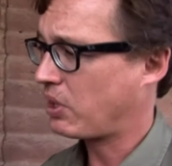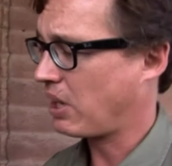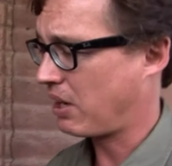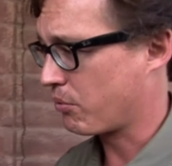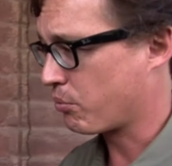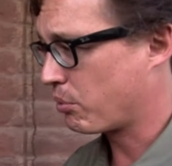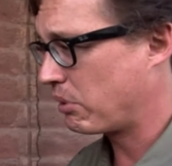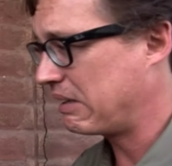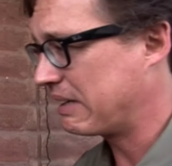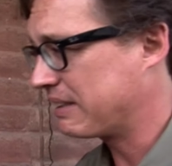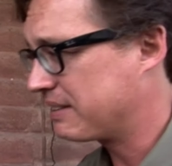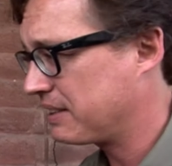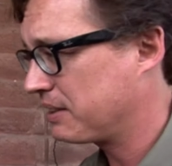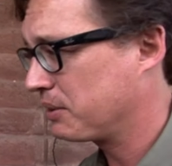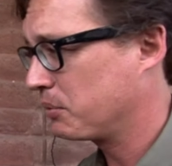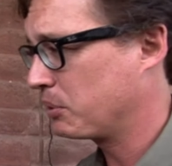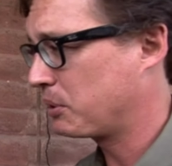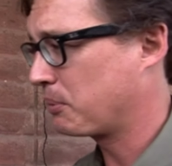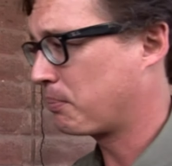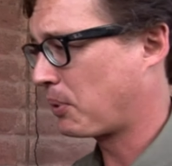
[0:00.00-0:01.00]
You can't really
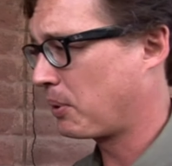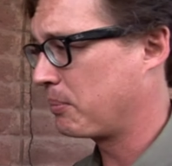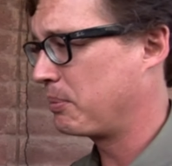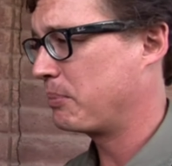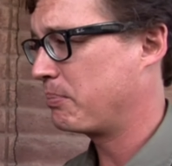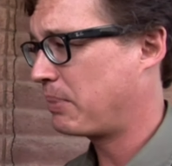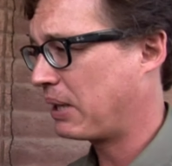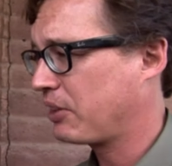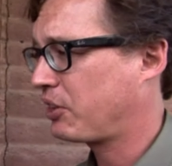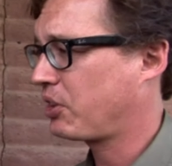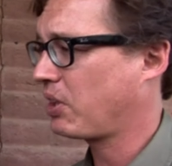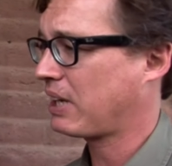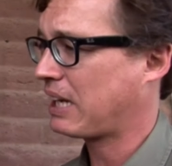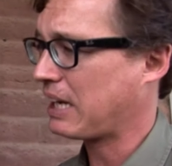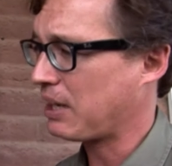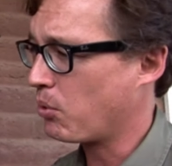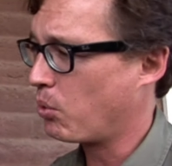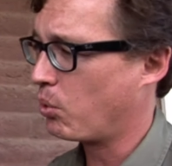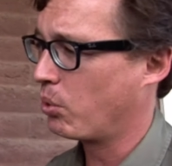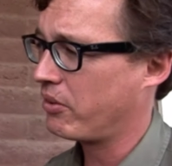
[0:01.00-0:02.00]
deal with the problem by
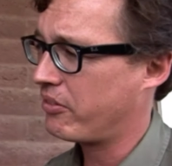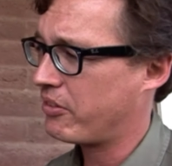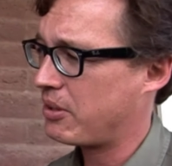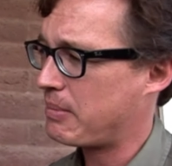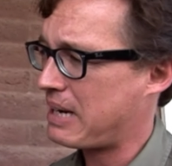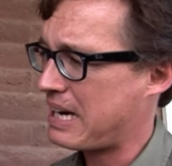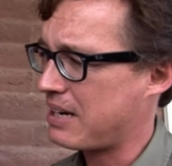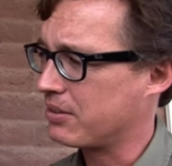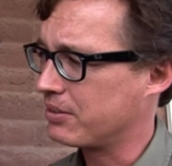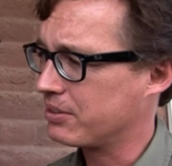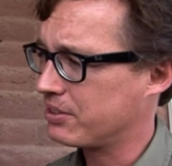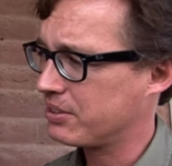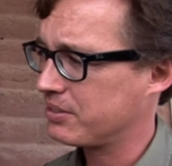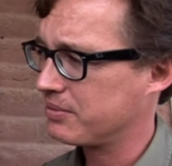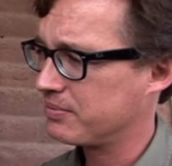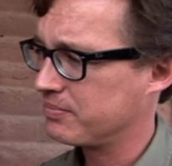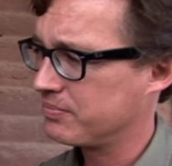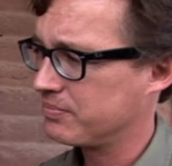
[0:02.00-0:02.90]
chucking all of them out.